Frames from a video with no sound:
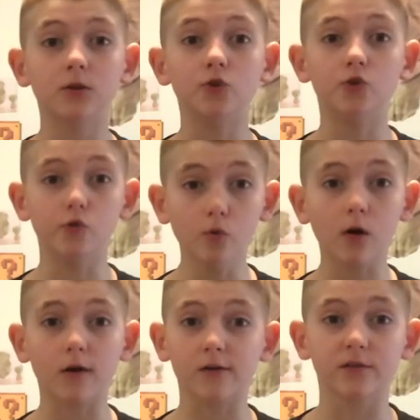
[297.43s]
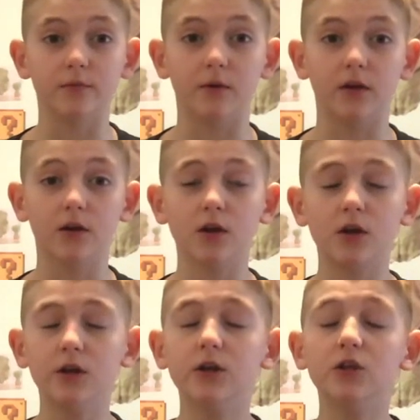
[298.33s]
You heard me.
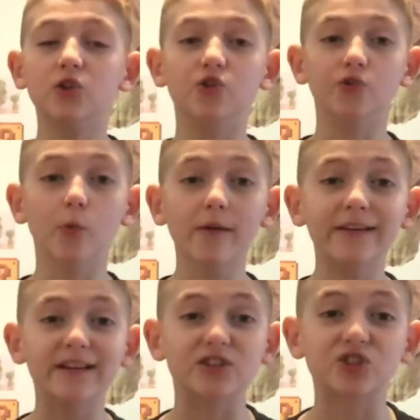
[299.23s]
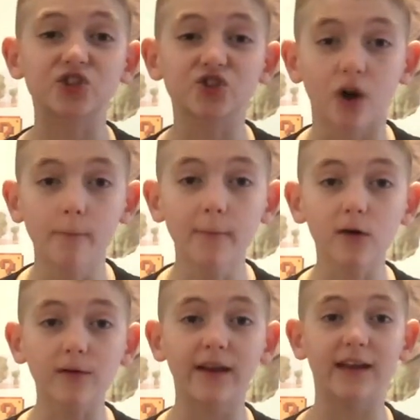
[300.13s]
You're in a
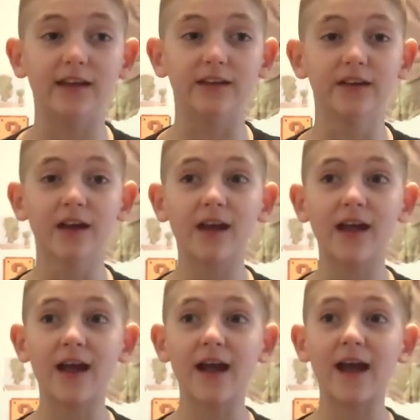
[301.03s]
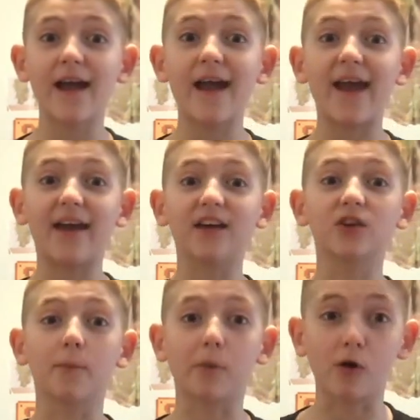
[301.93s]
submarine and
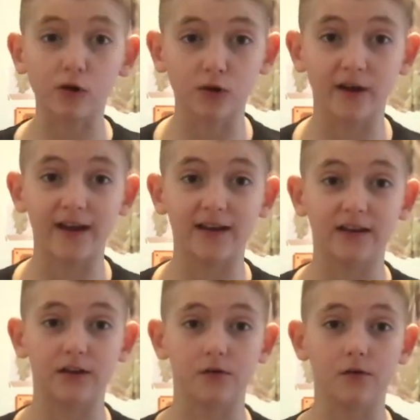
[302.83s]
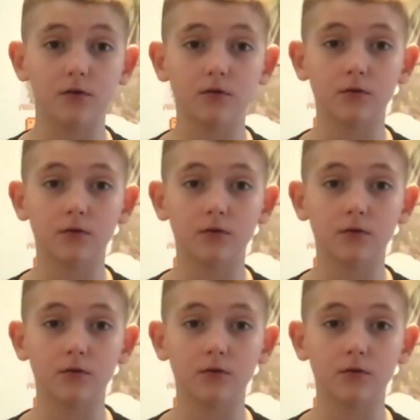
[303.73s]
a plane.